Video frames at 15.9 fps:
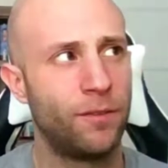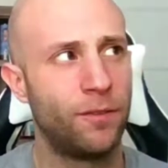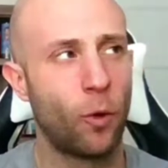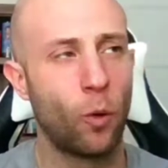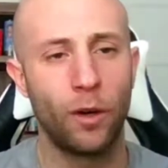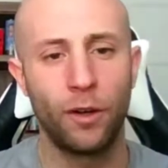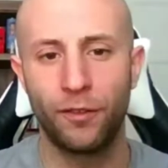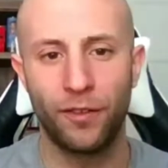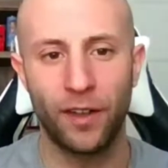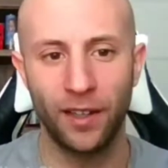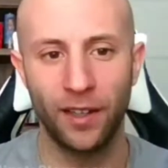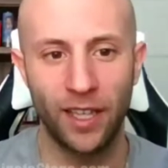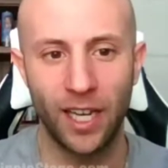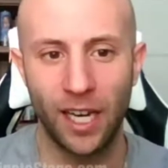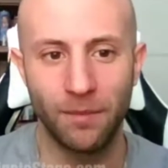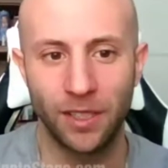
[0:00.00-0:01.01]
4 or
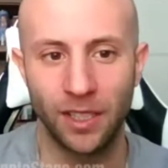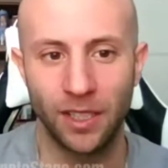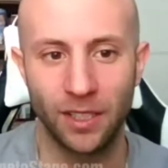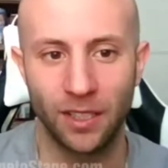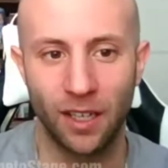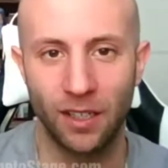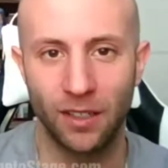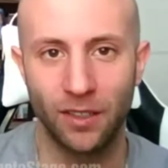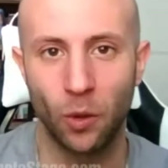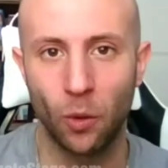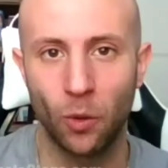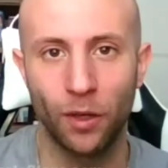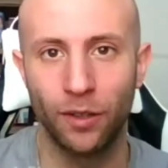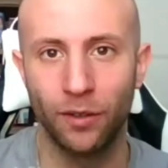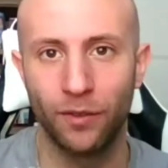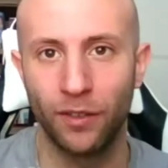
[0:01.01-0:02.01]
5 games, he's got
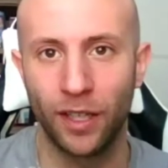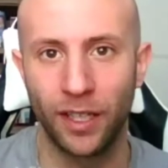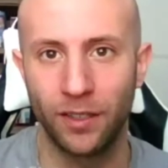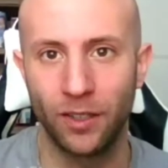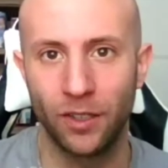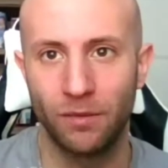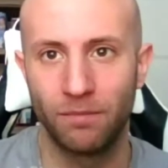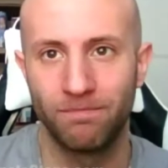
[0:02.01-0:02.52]
north of like